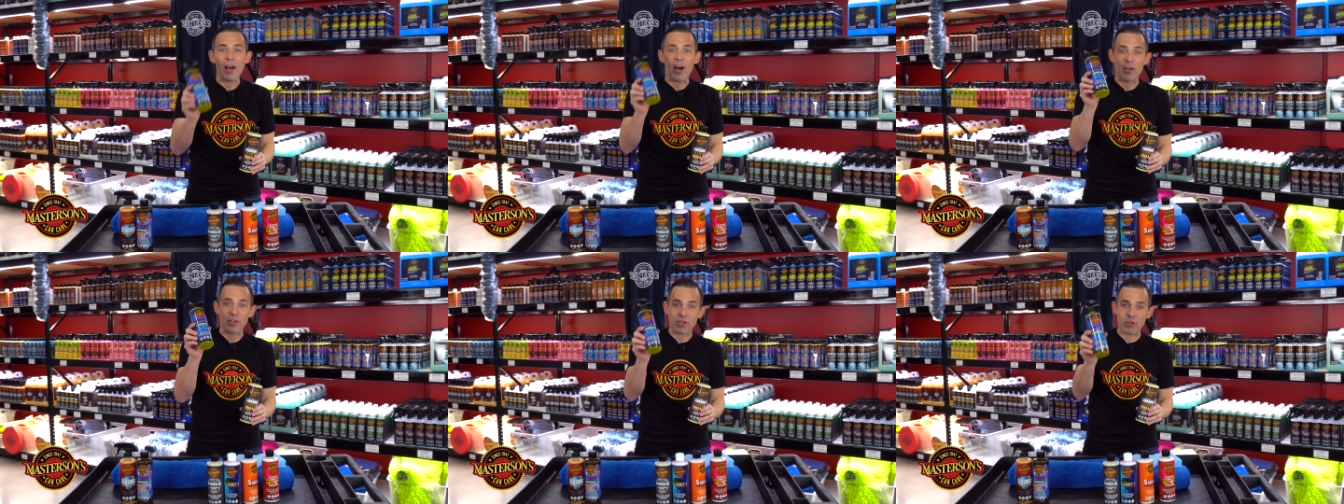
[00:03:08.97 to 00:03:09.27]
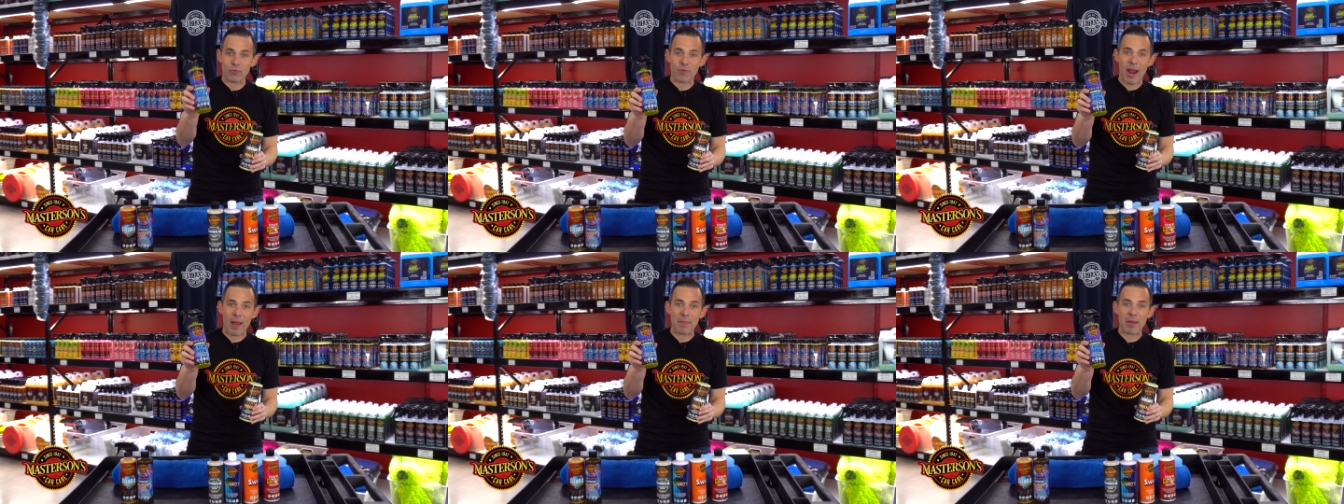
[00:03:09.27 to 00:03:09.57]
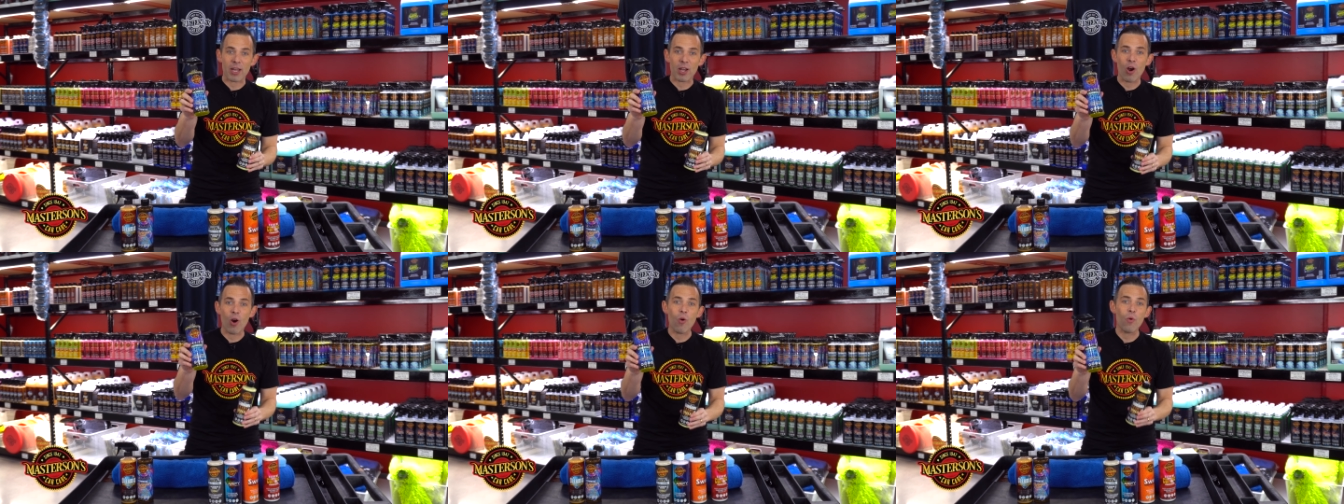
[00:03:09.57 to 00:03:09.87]
A
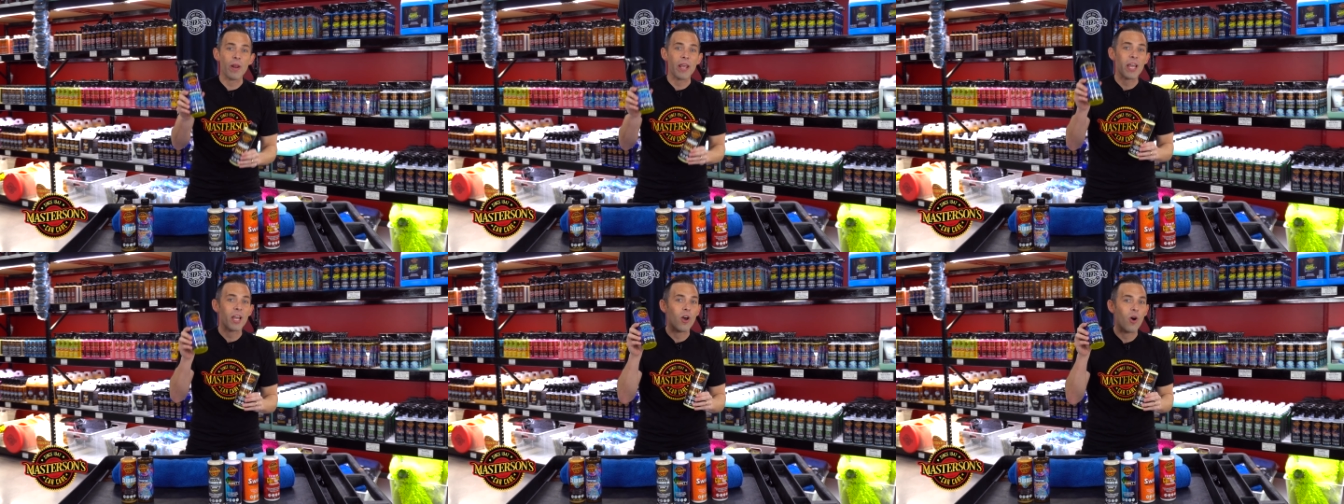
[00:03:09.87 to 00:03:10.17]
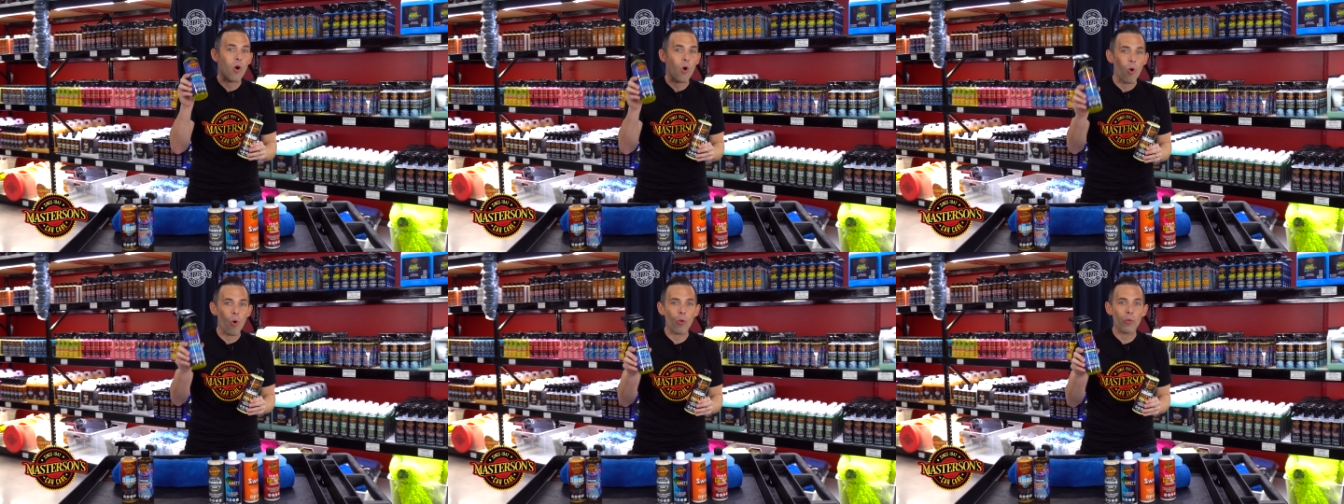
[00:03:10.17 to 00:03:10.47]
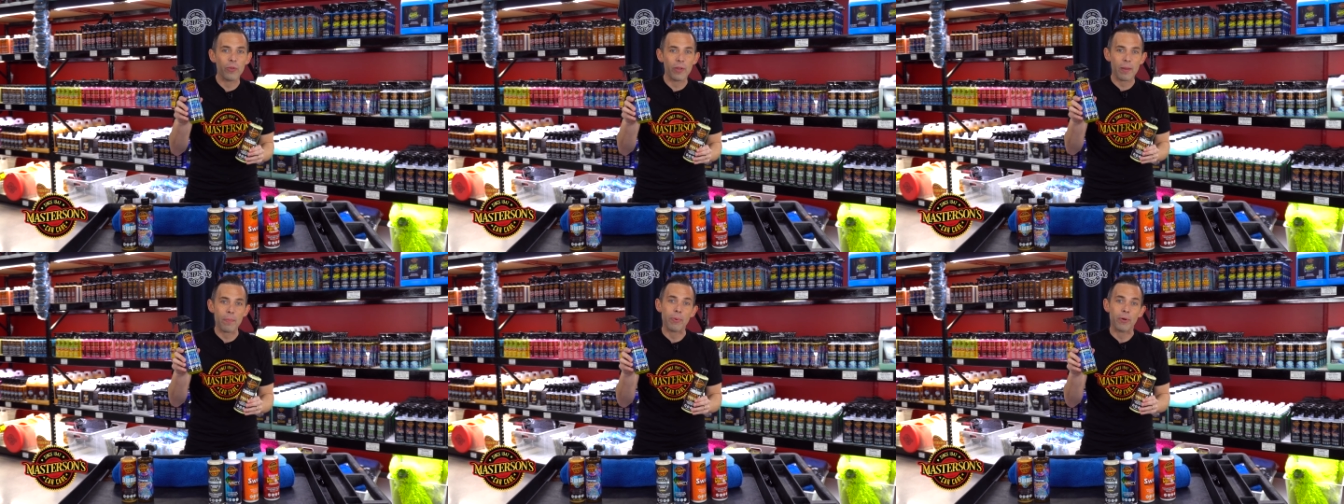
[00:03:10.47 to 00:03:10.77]
ceramic coating
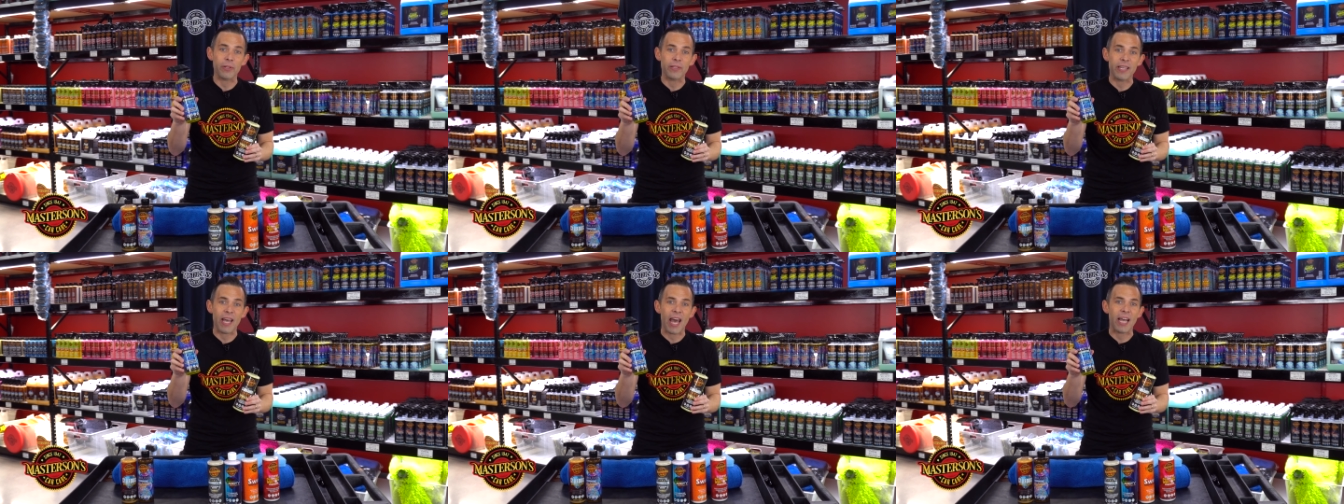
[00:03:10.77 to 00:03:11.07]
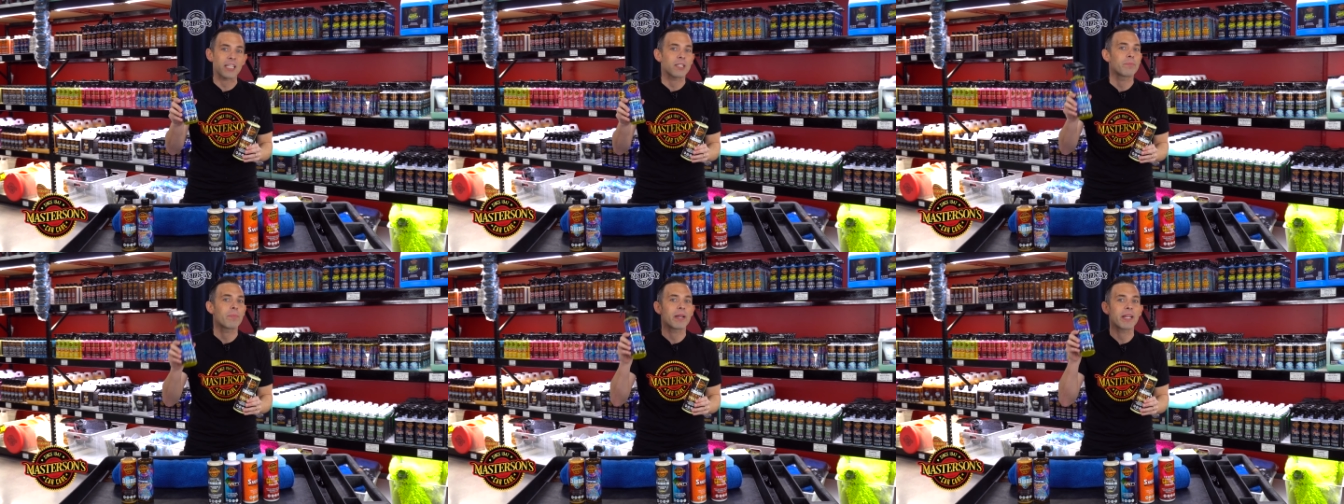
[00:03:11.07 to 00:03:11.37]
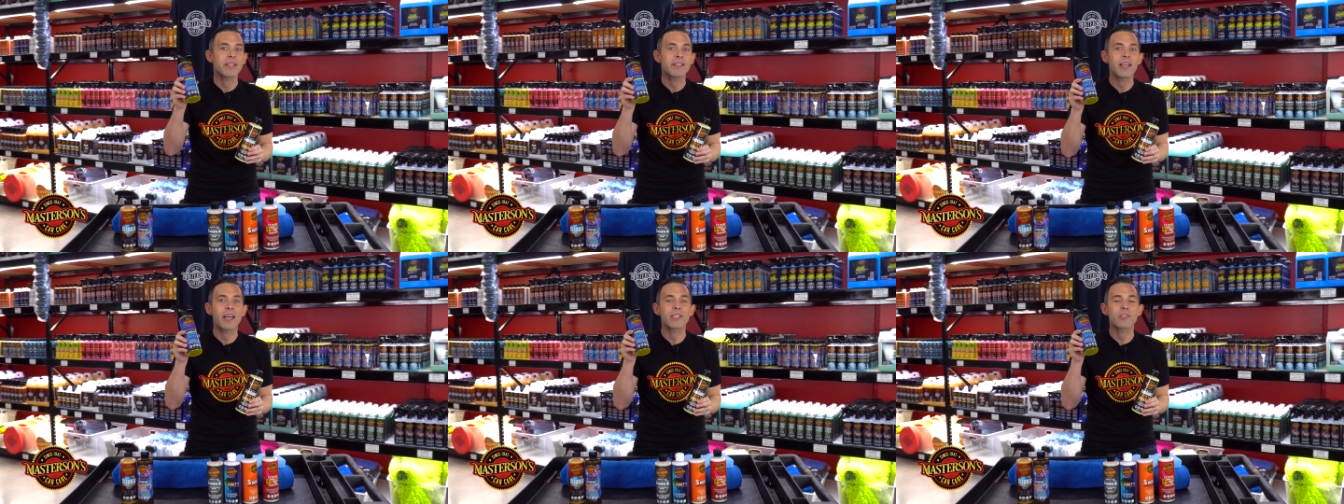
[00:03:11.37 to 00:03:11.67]
only protects, but
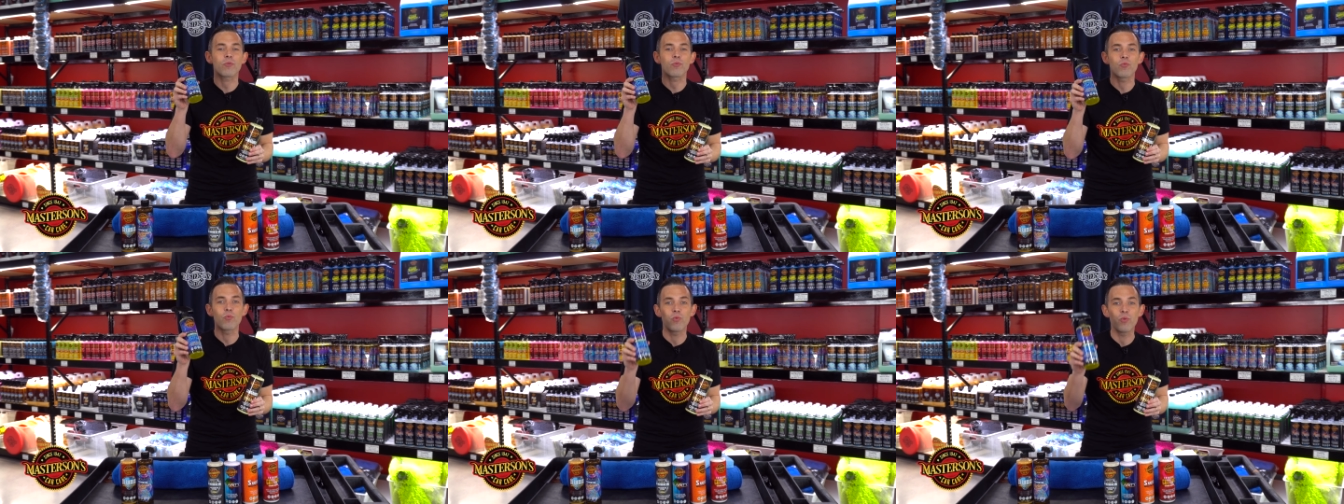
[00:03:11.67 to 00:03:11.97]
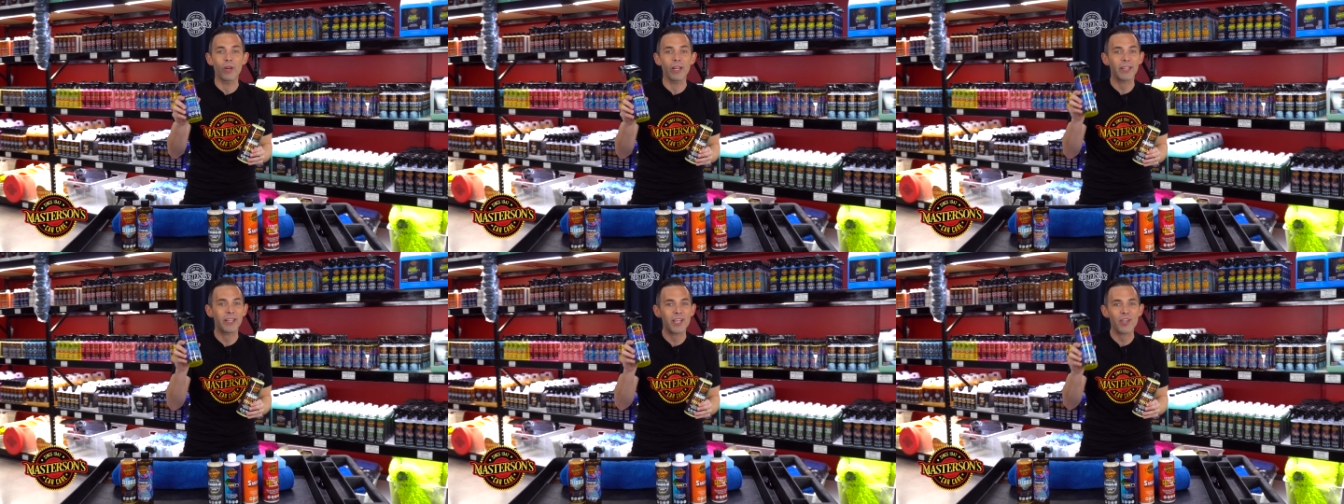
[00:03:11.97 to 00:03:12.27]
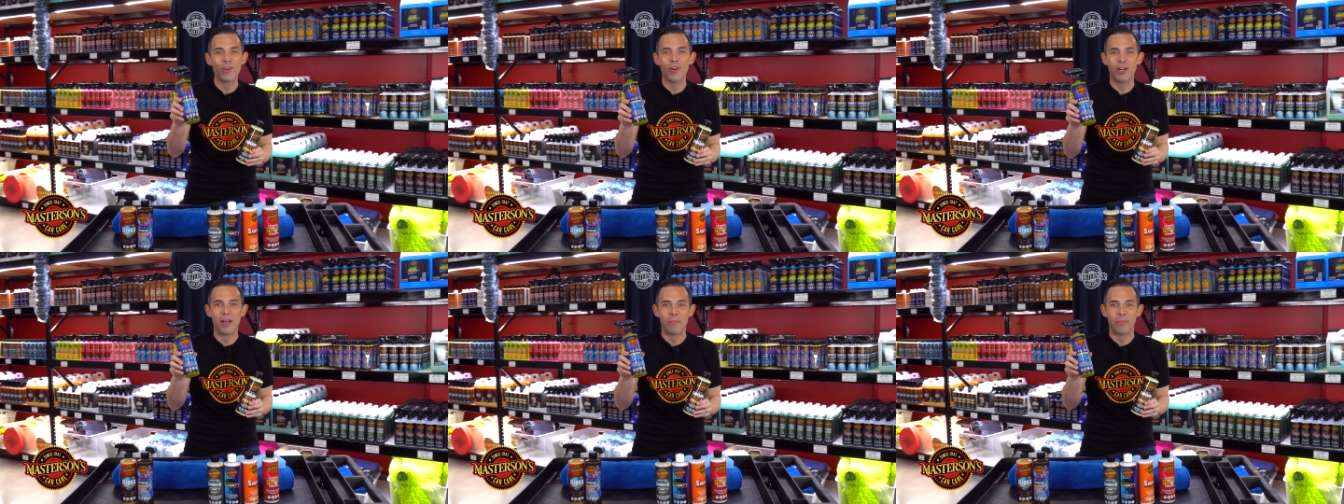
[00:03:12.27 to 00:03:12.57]
it does really
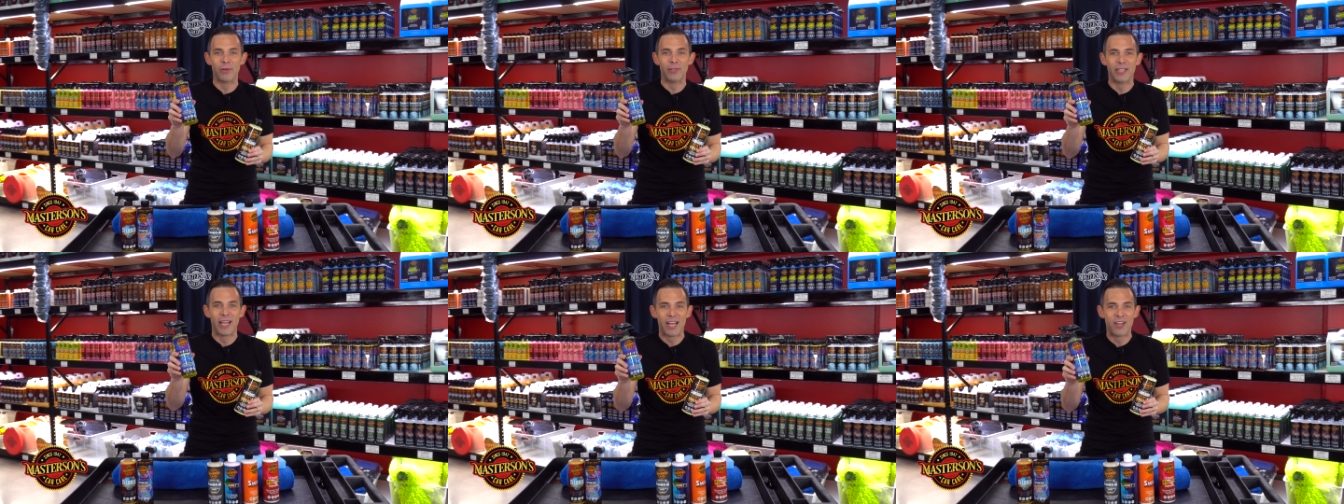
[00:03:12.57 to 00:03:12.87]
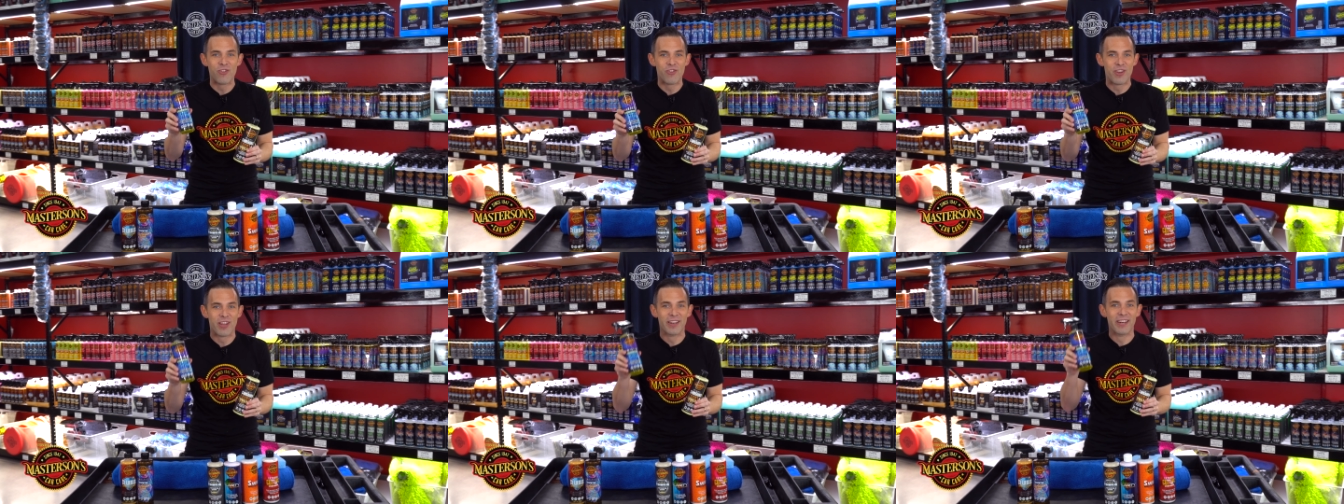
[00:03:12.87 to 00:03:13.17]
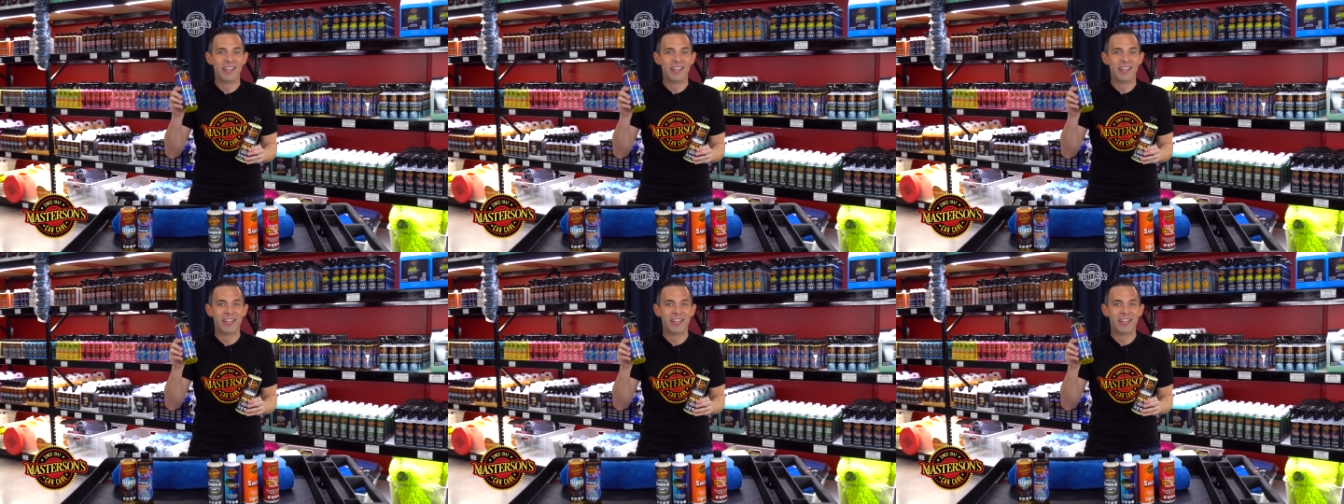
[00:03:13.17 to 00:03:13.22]
good at protection.